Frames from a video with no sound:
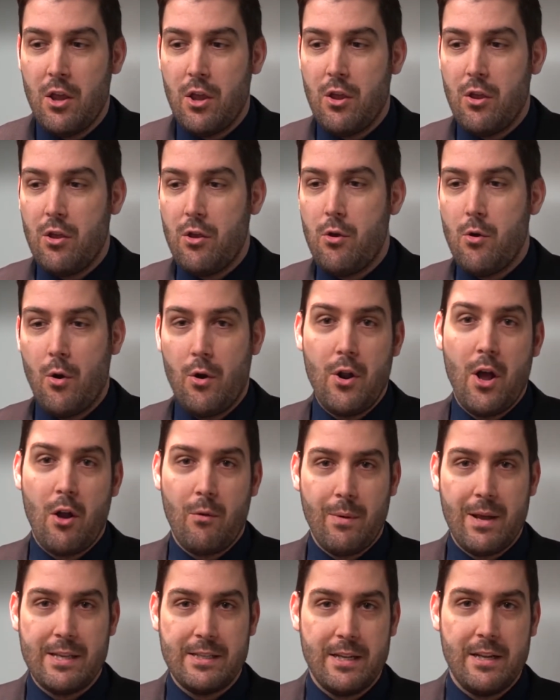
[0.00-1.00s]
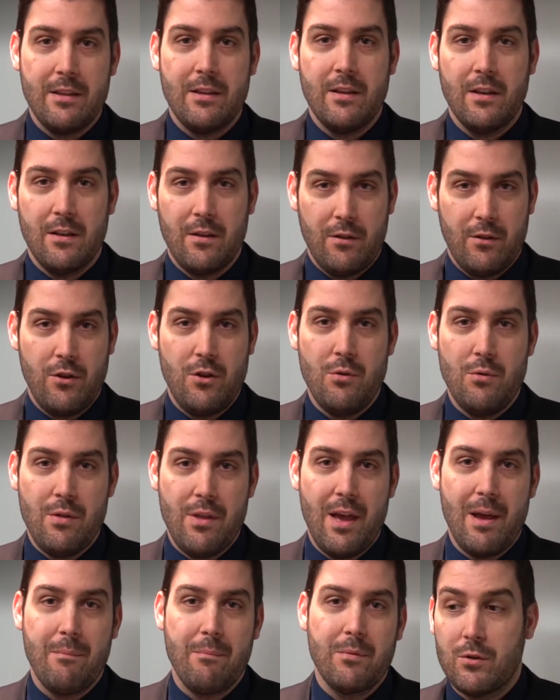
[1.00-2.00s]
you're non-resident to
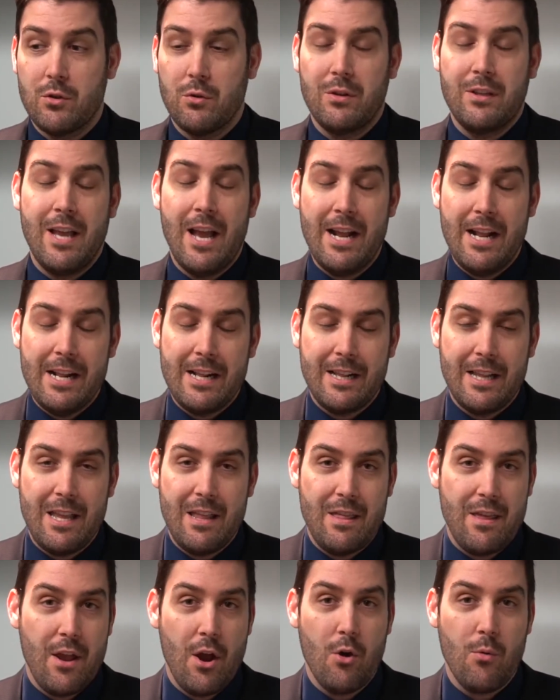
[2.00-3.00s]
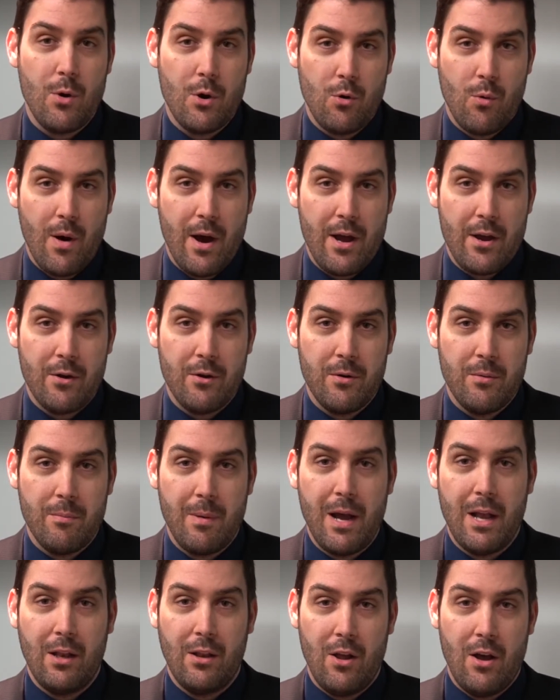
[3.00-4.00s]
them. So technically they're required
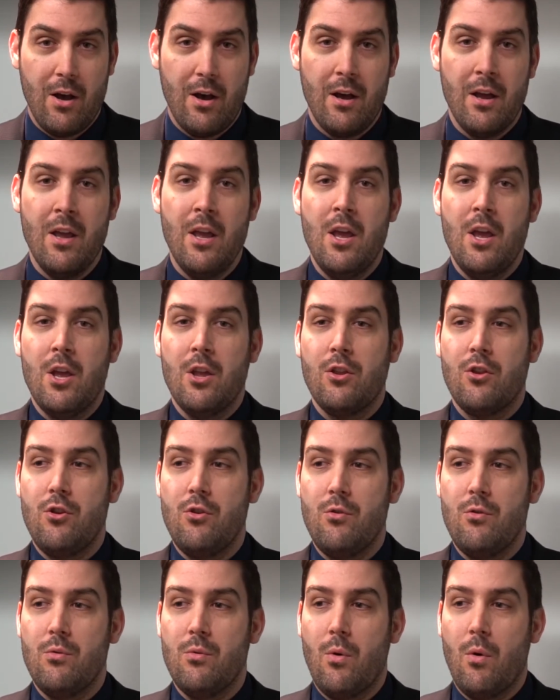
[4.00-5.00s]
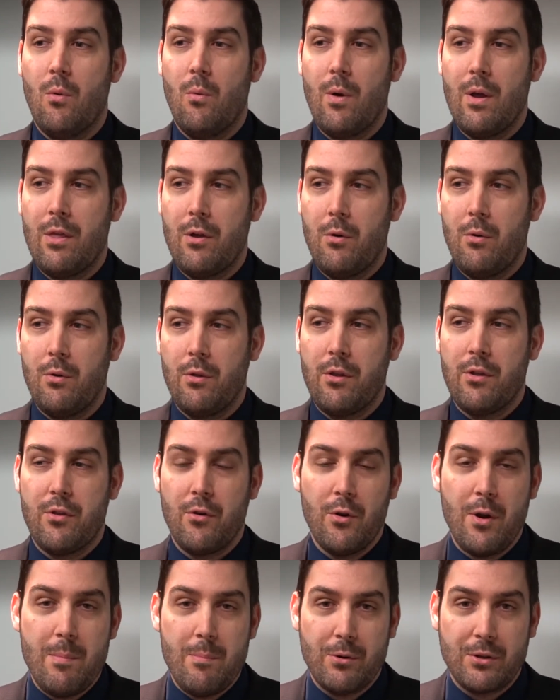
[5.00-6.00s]
by law to withhold
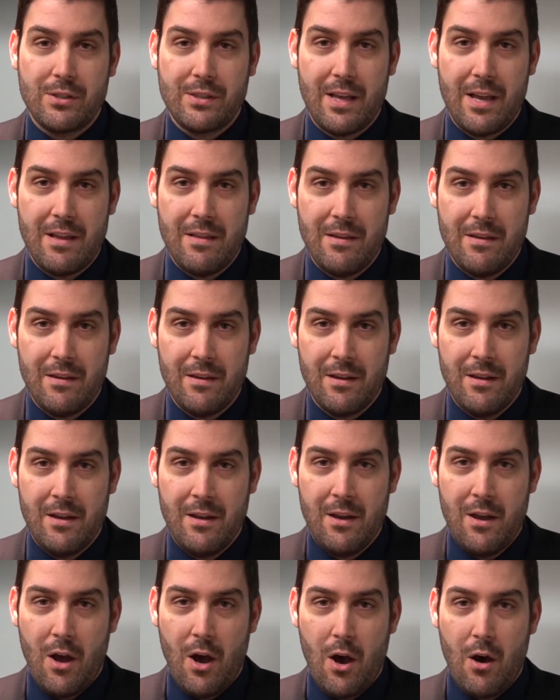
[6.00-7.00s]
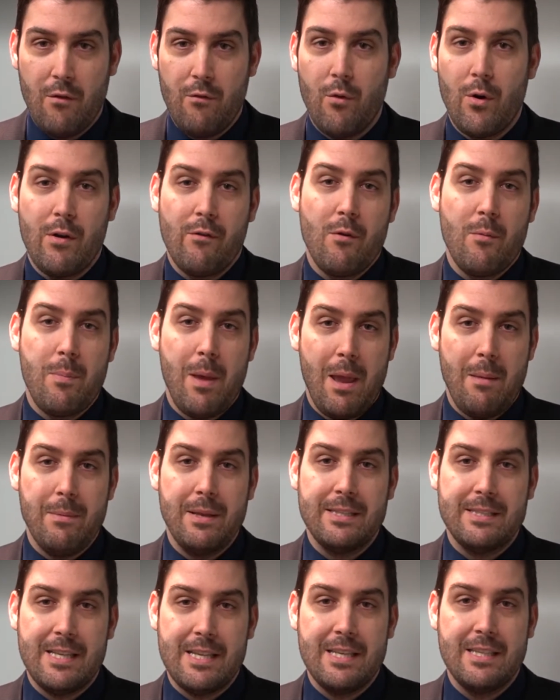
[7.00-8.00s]
30% of whatever
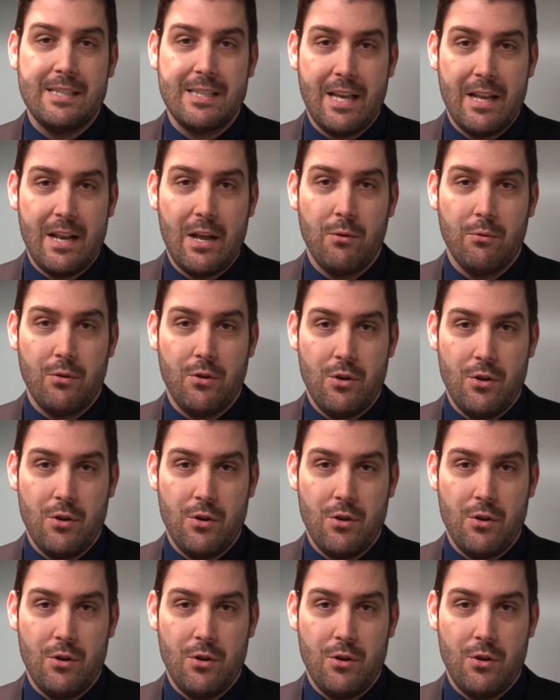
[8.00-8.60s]
payments they send out